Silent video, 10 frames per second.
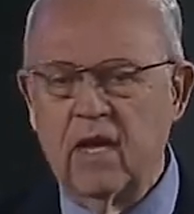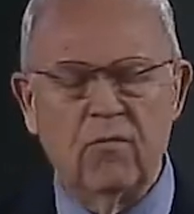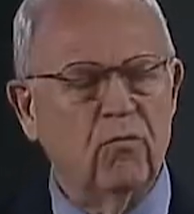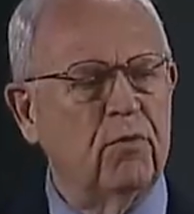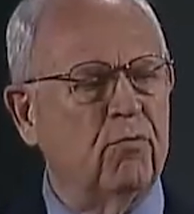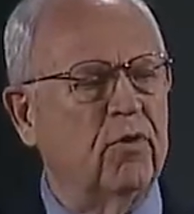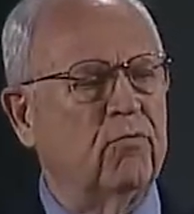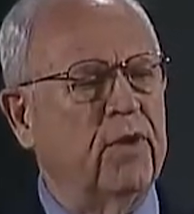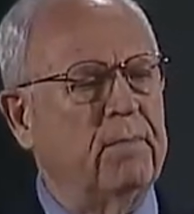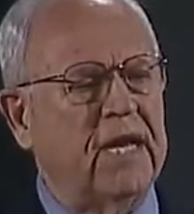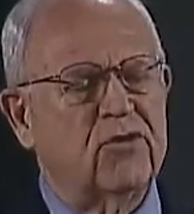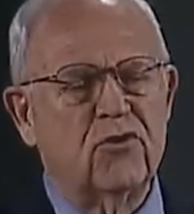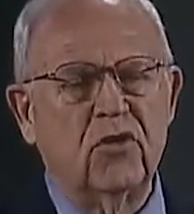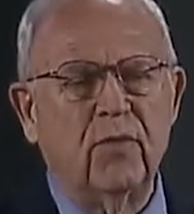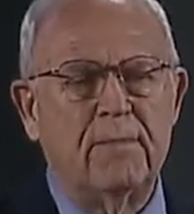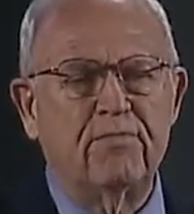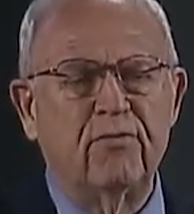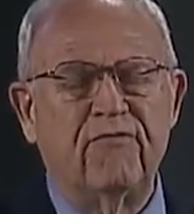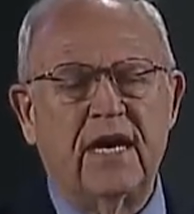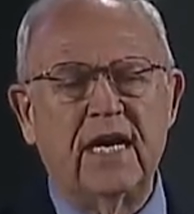We make sure we
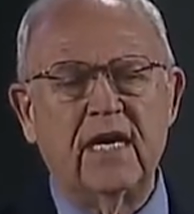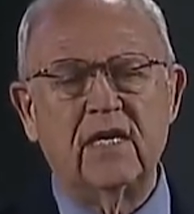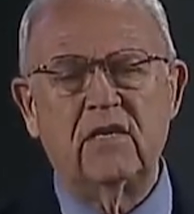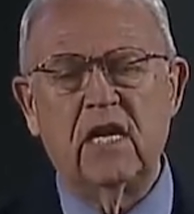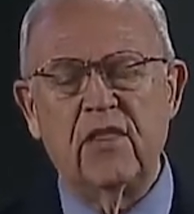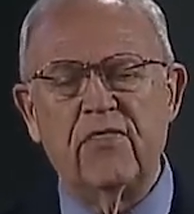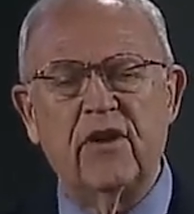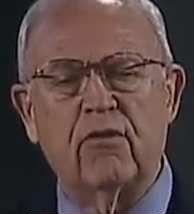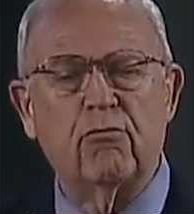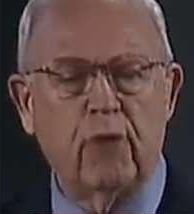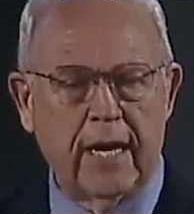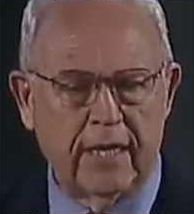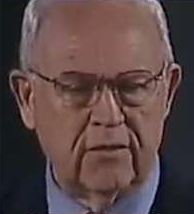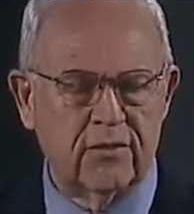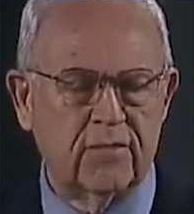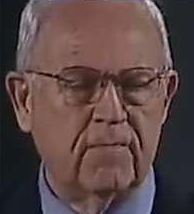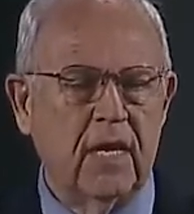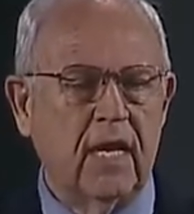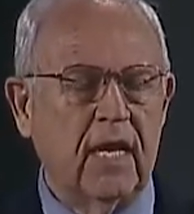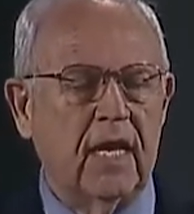provide their rights.
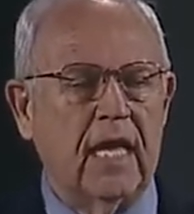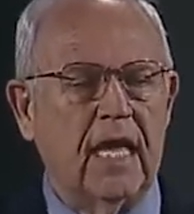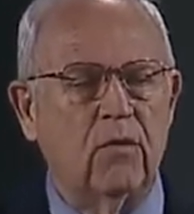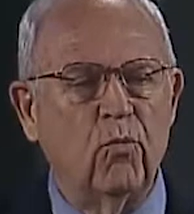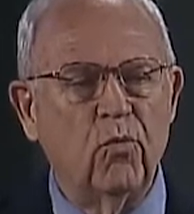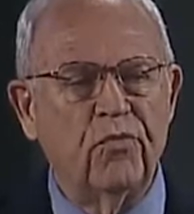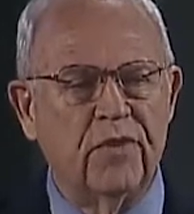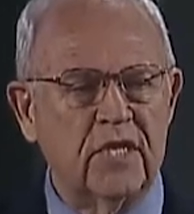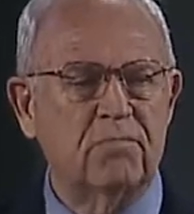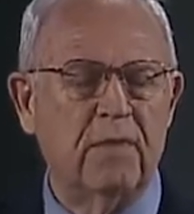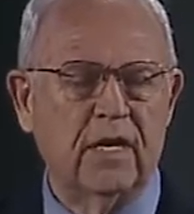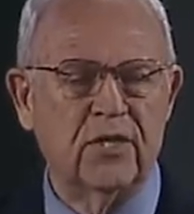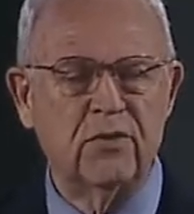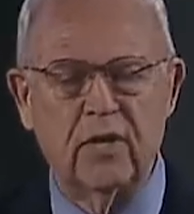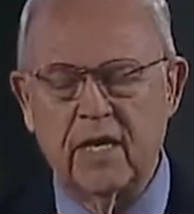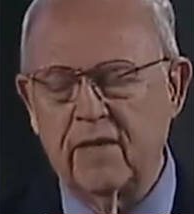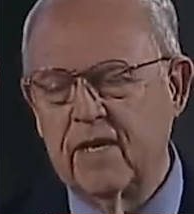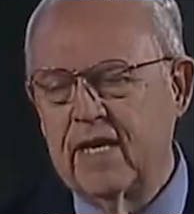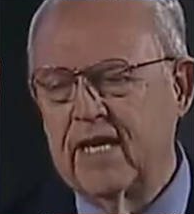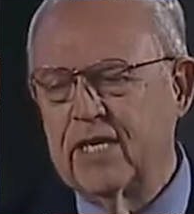And this ministry
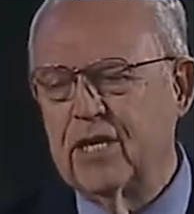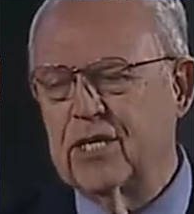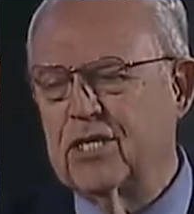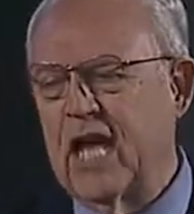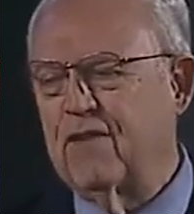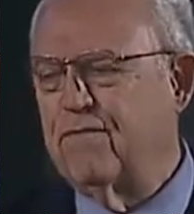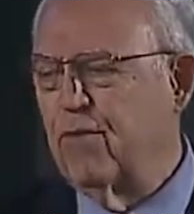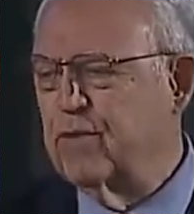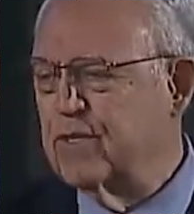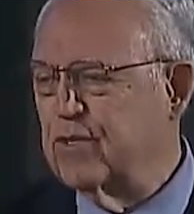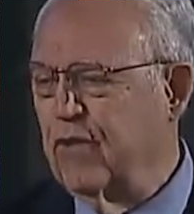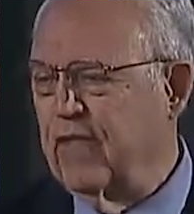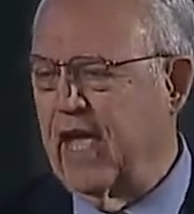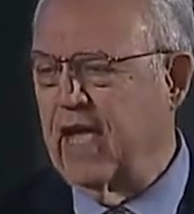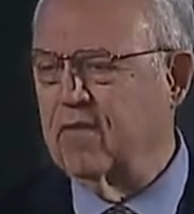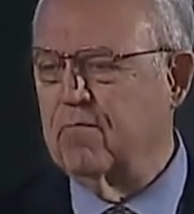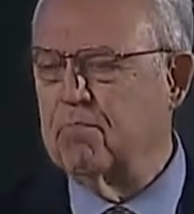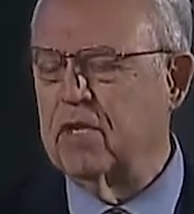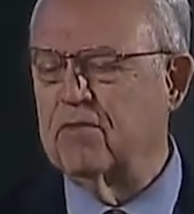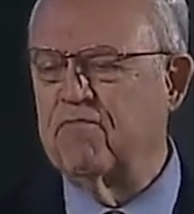does not focus on
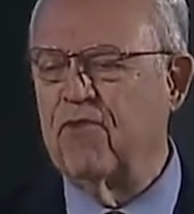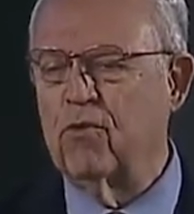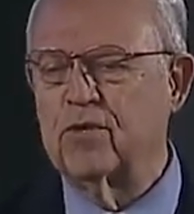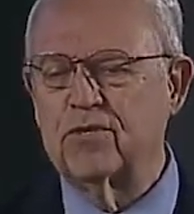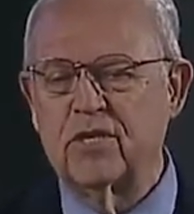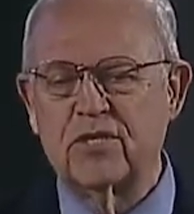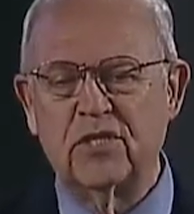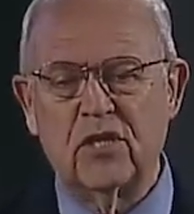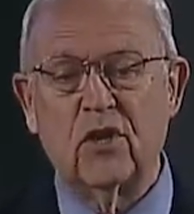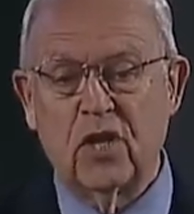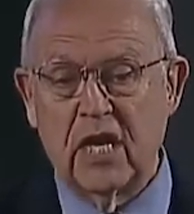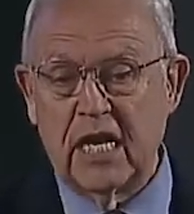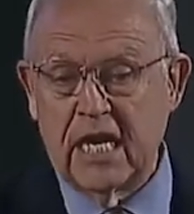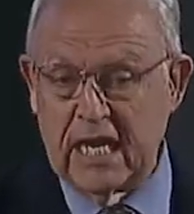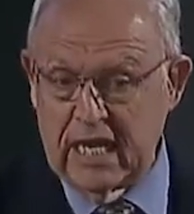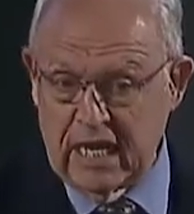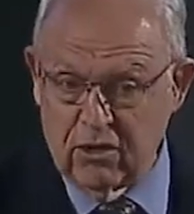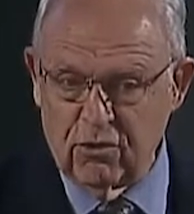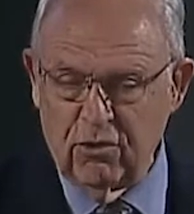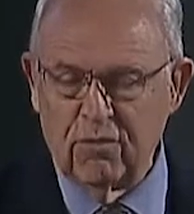that, but it
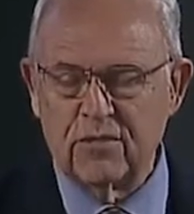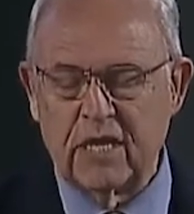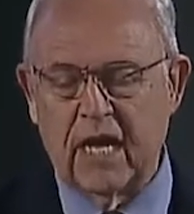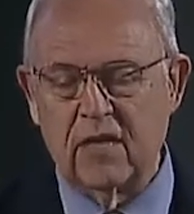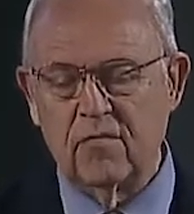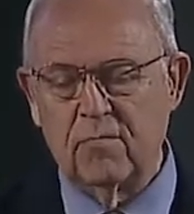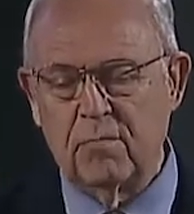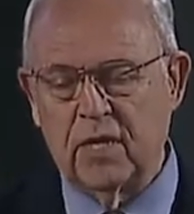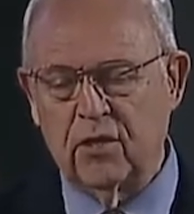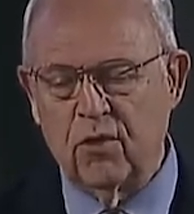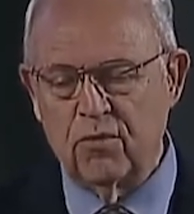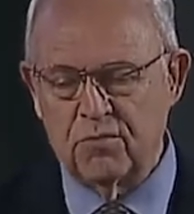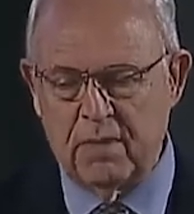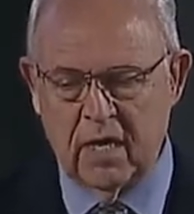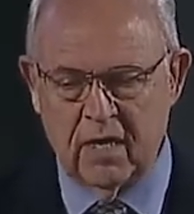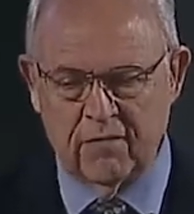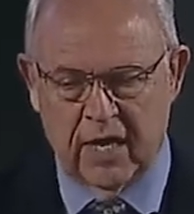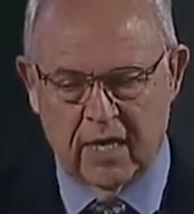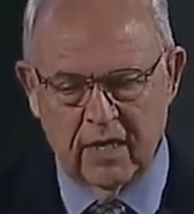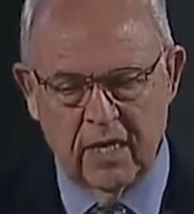includes that, but it goes beyond
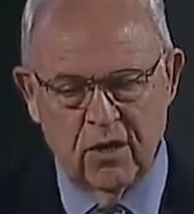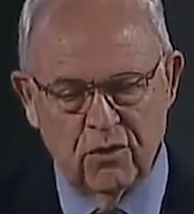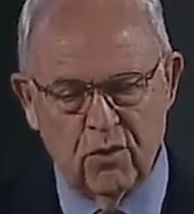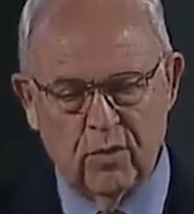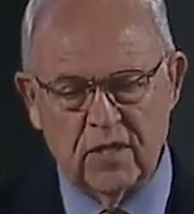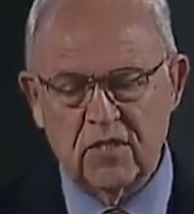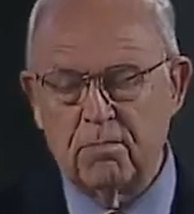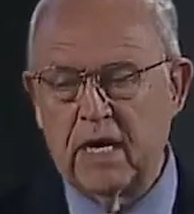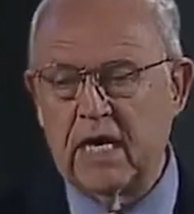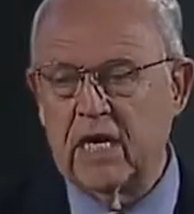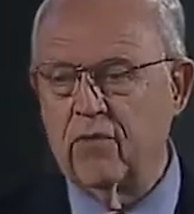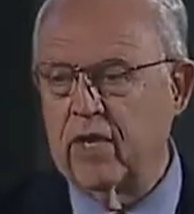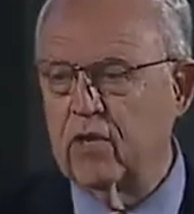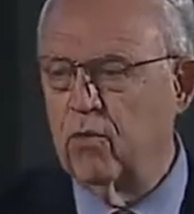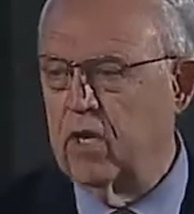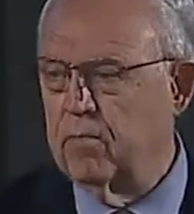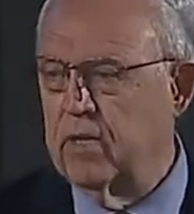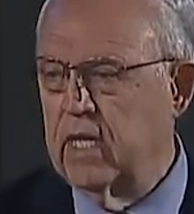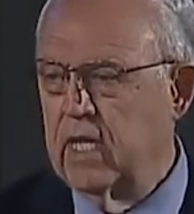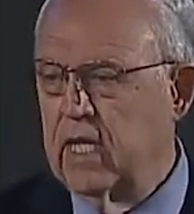that to inspire,
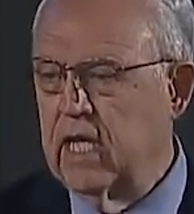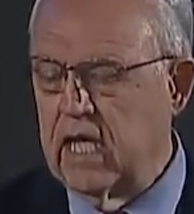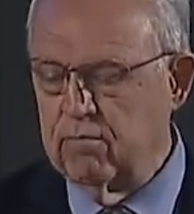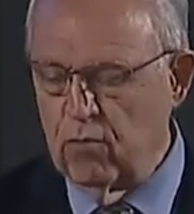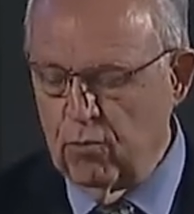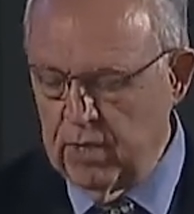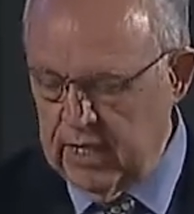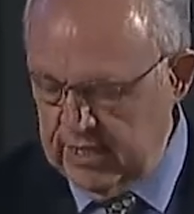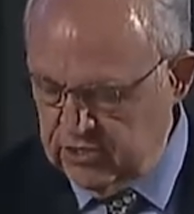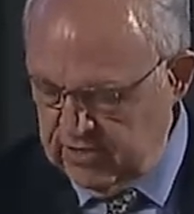equip, and mobilize